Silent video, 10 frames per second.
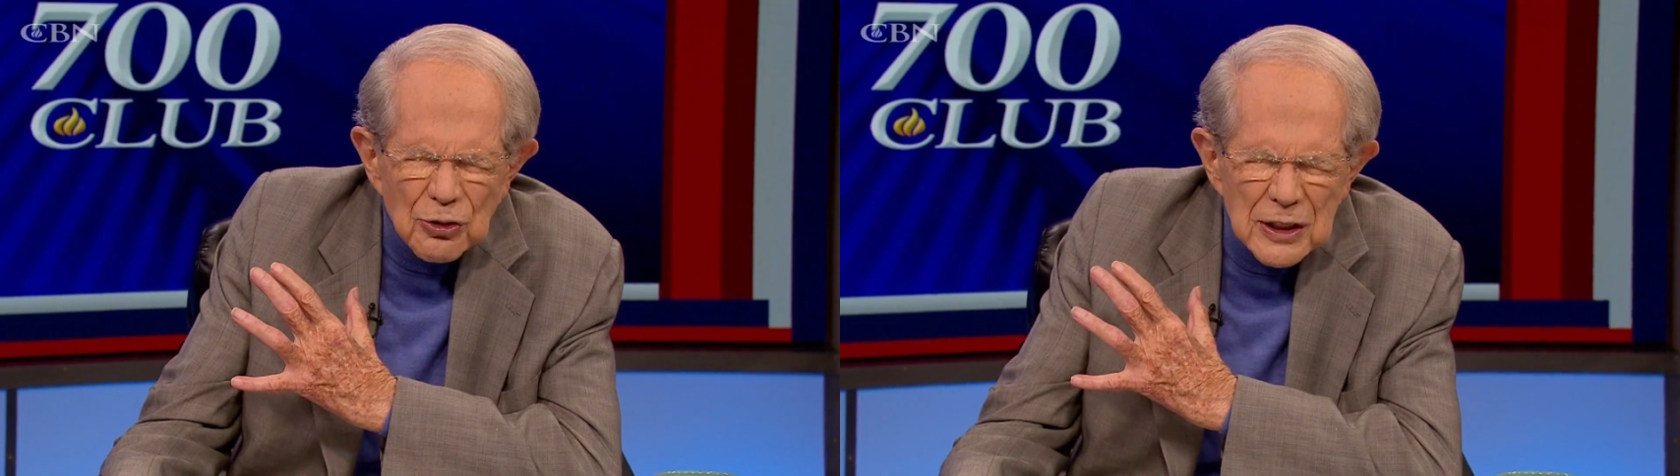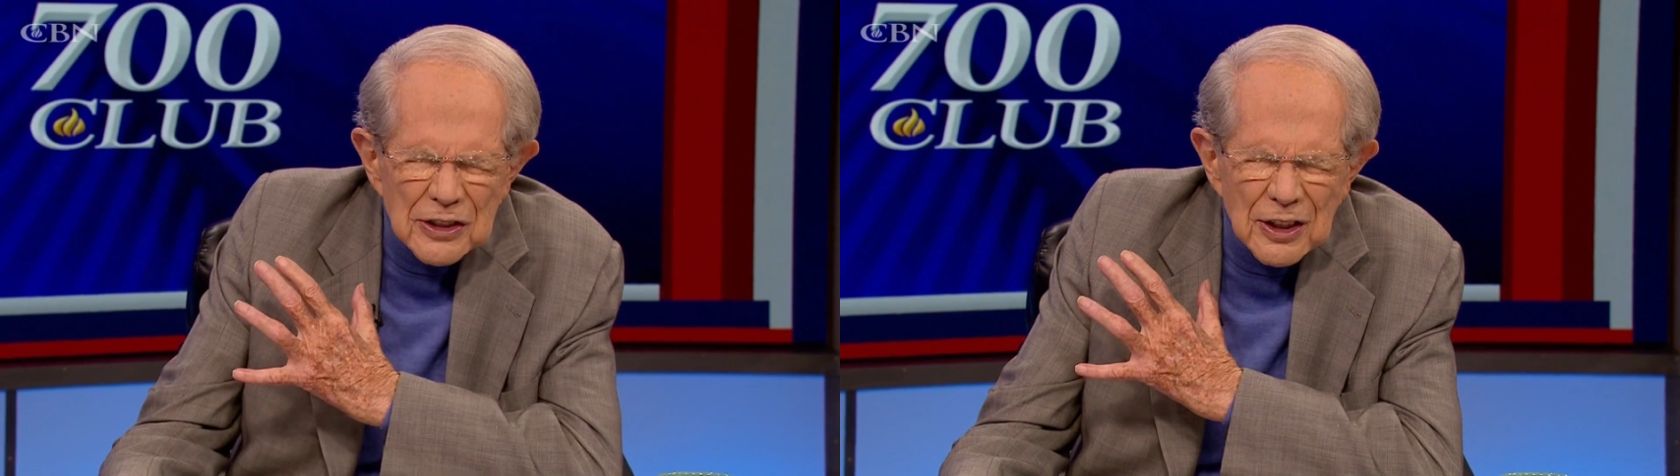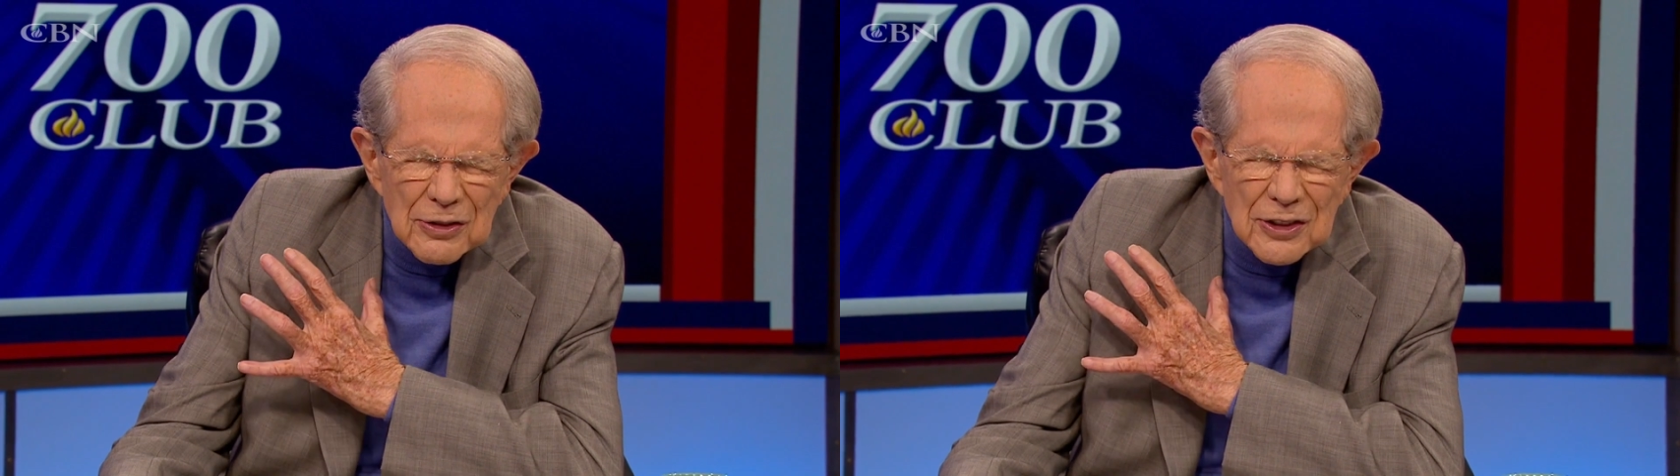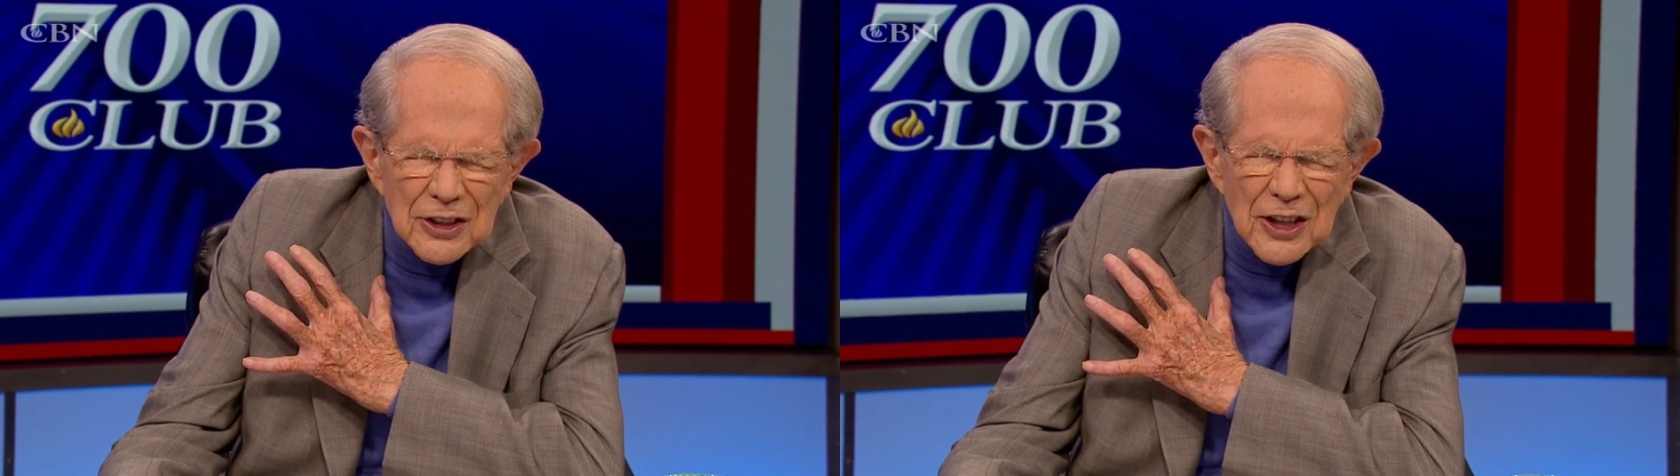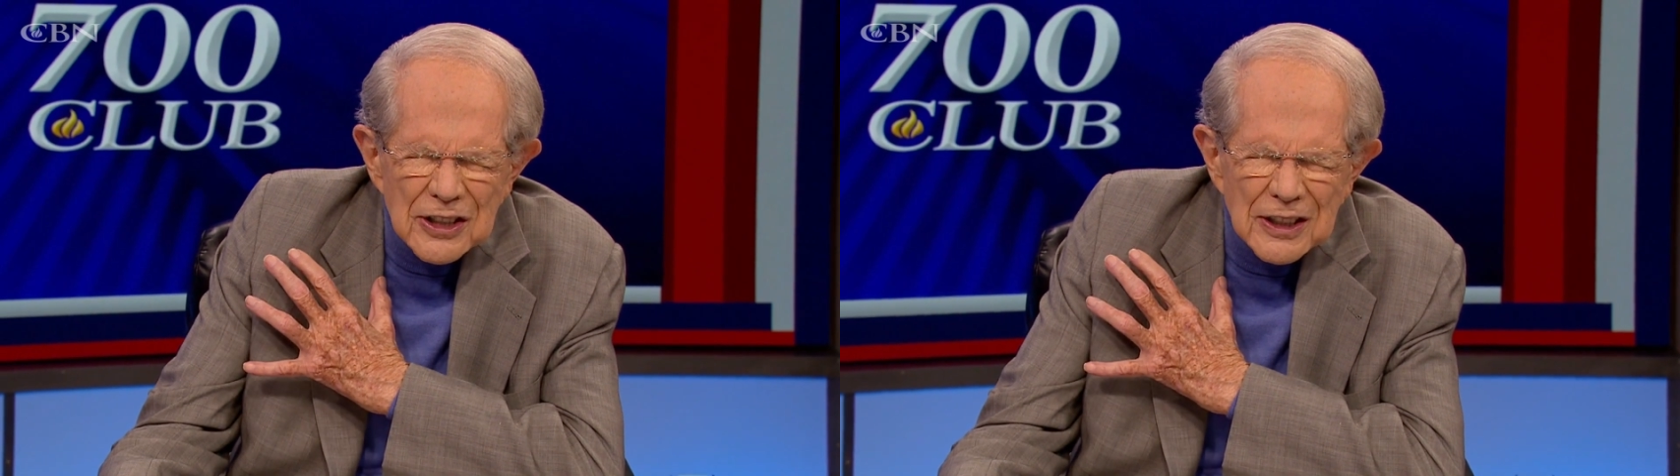Just reach out
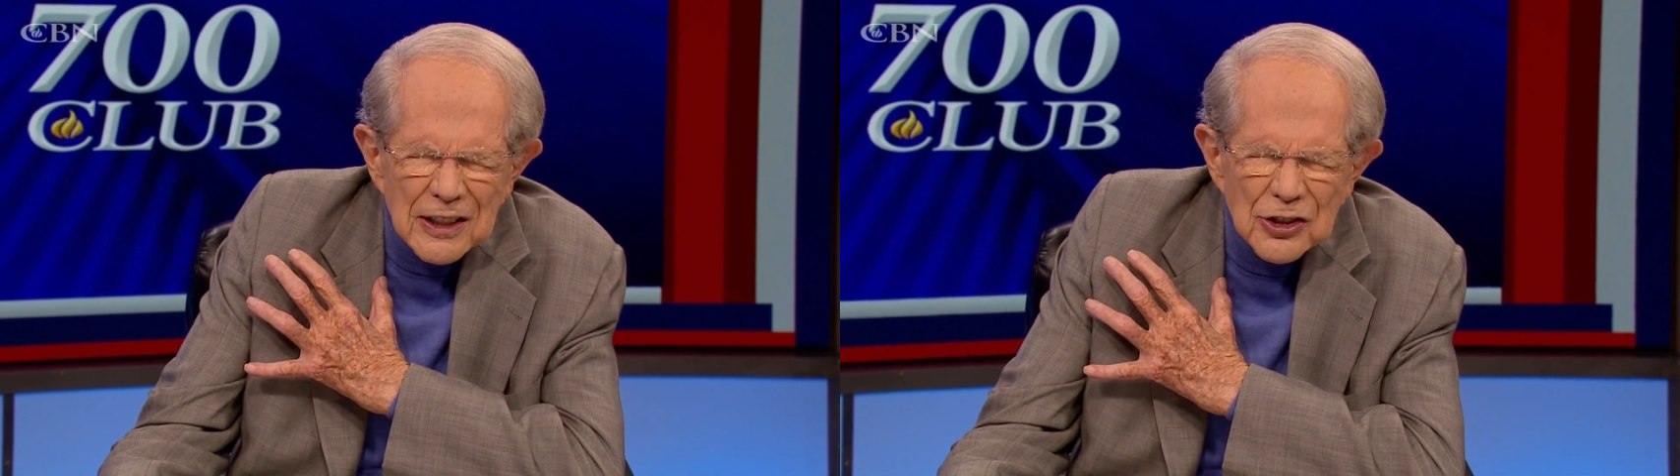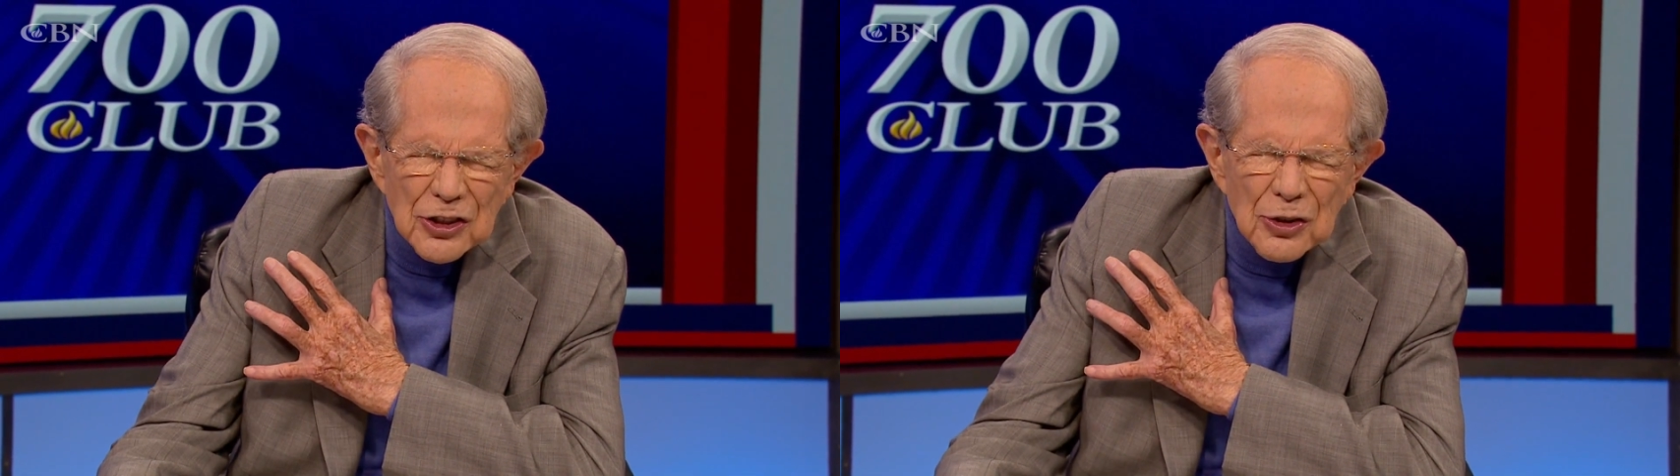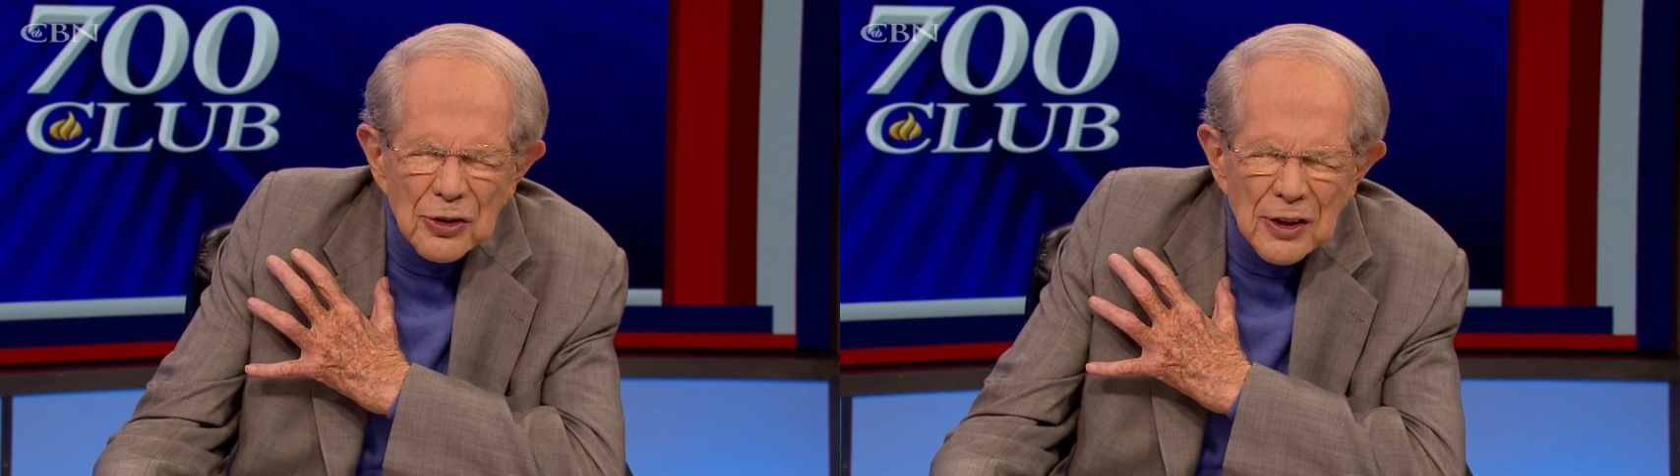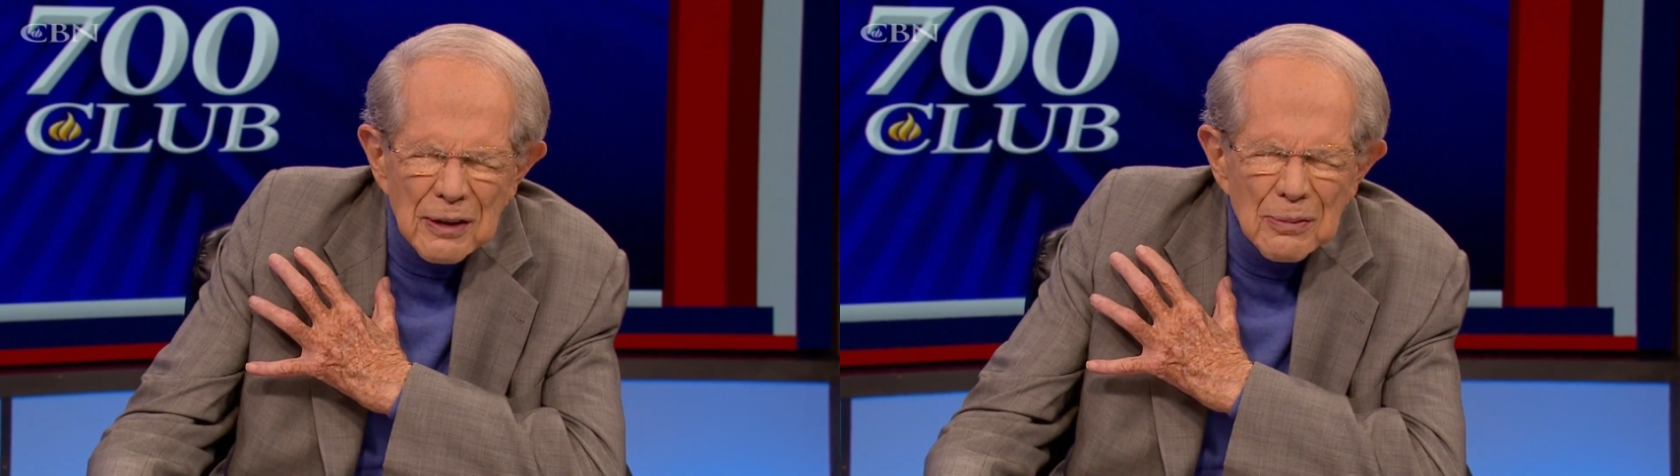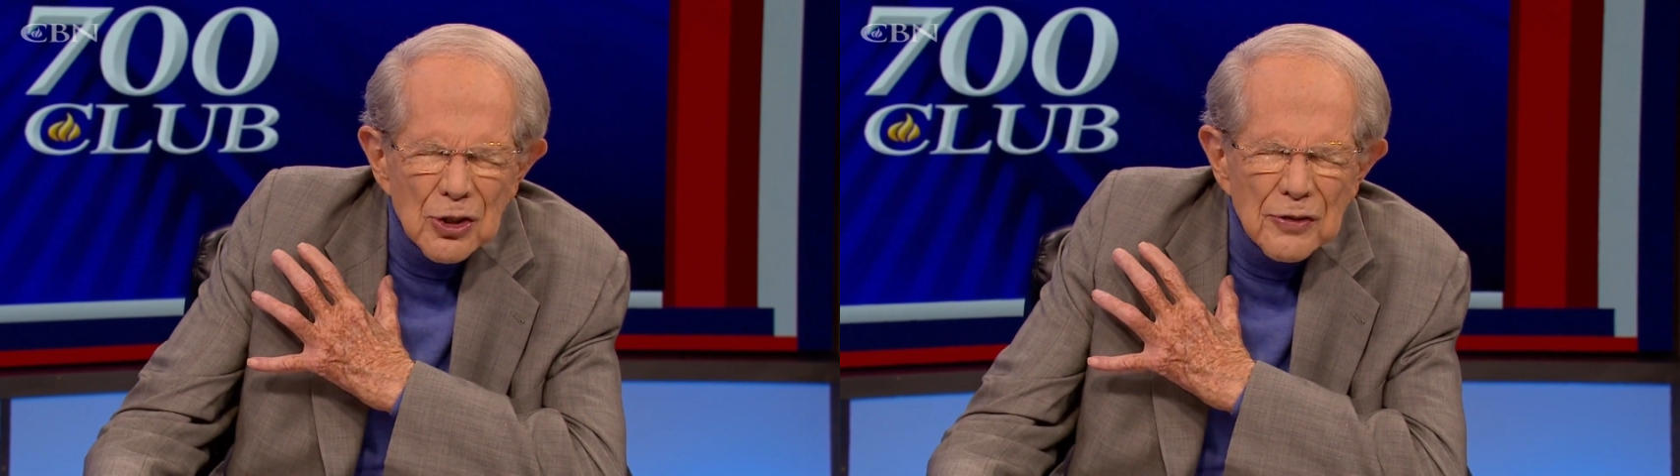and touch that
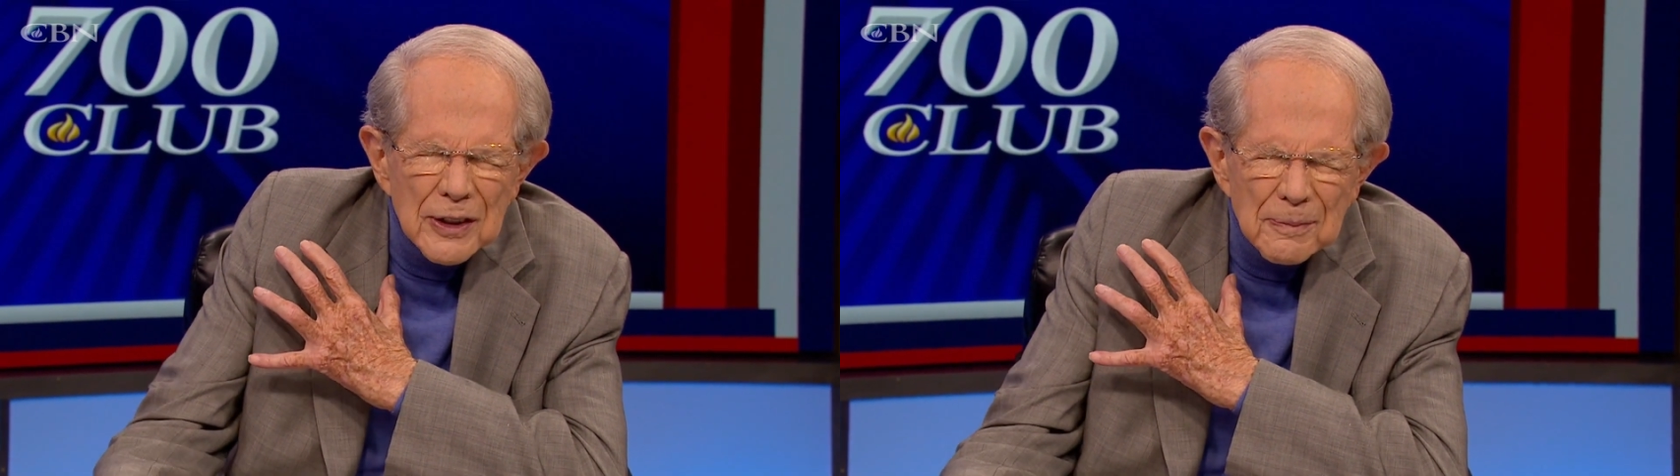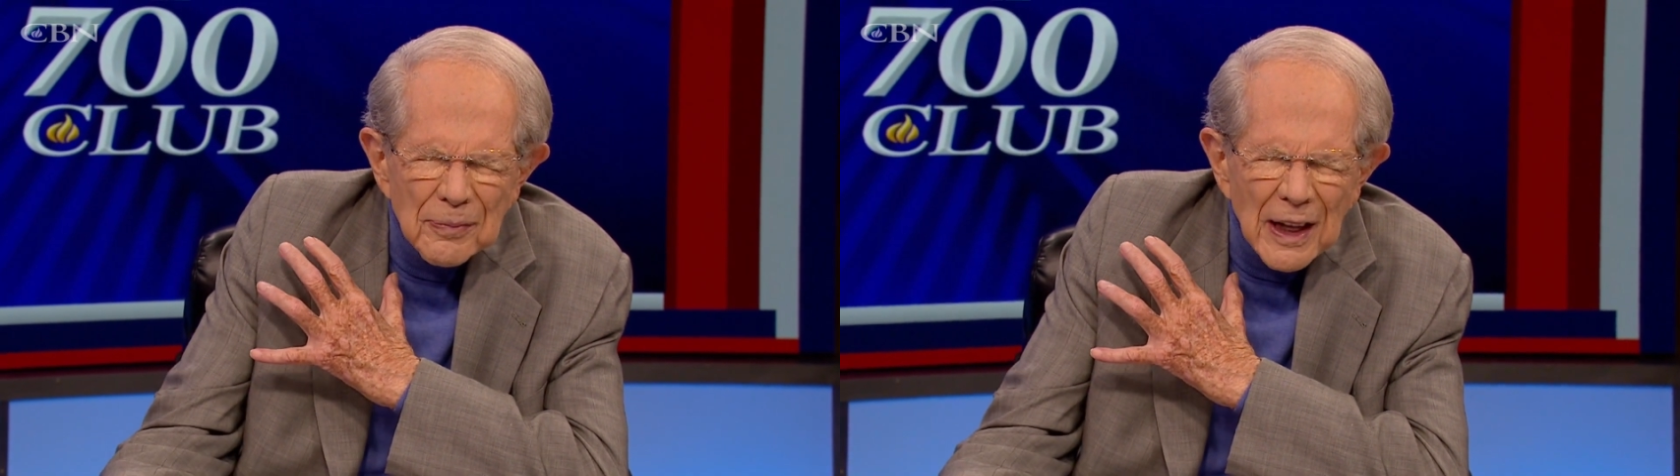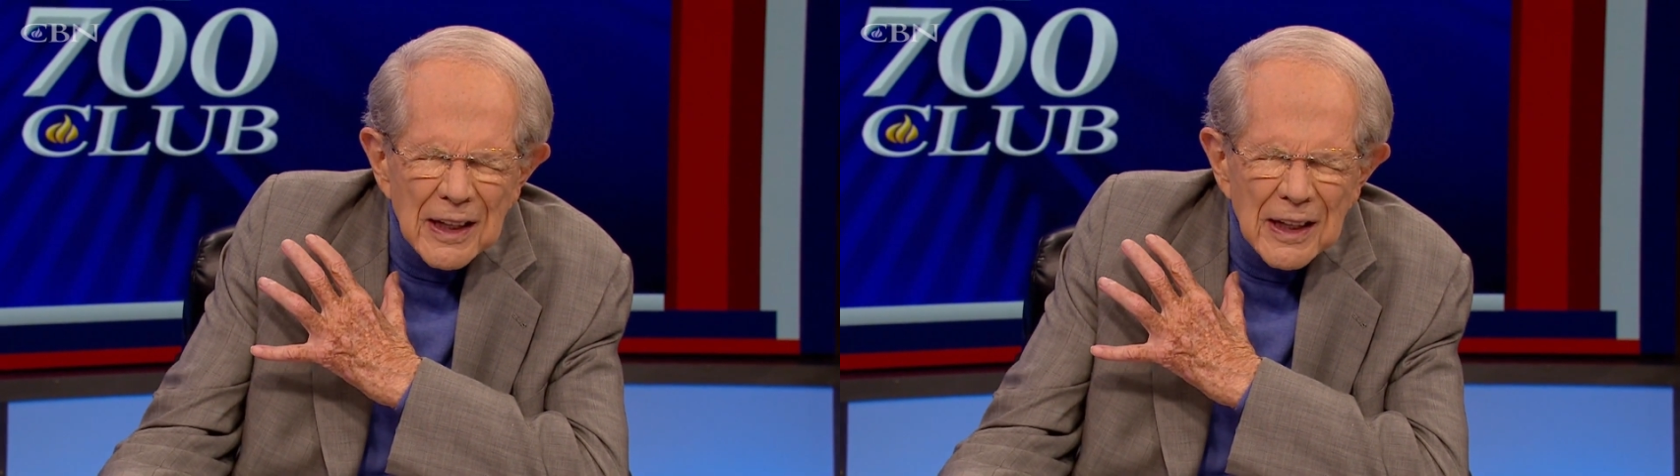shoulder and move it,